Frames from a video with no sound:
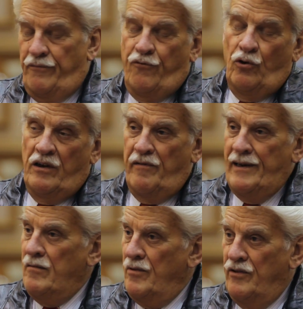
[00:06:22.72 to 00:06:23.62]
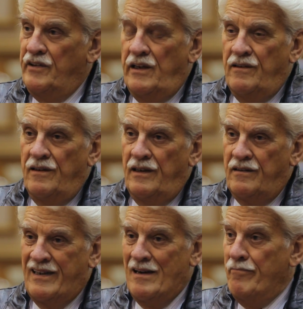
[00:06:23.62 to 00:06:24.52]
fully available on the
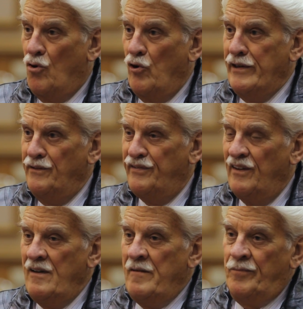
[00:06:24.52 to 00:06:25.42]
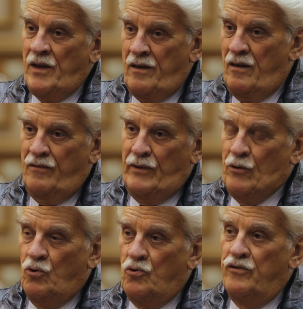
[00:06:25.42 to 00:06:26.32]
internet, 10 points uh, we
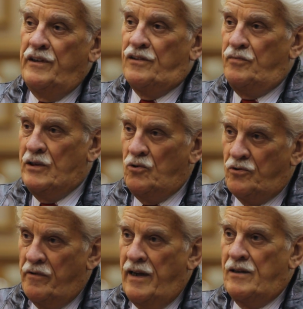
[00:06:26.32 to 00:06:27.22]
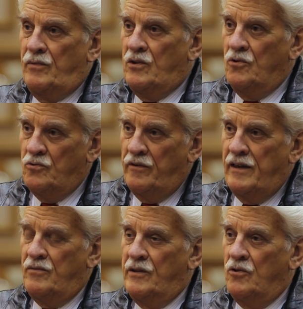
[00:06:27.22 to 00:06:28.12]
could do this, we could do that, we could do
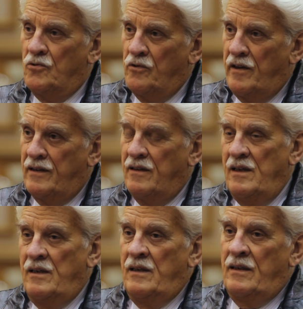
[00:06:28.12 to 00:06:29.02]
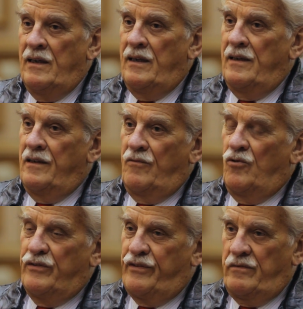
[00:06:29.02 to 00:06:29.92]
that, we could do that. And it
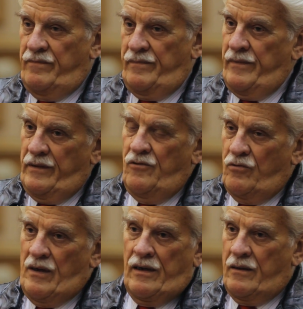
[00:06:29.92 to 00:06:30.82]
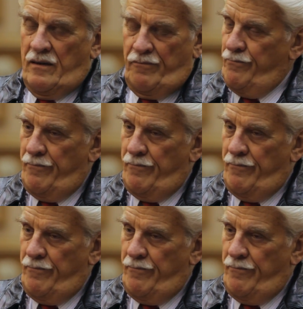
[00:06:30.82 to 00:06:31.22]
was, you know, like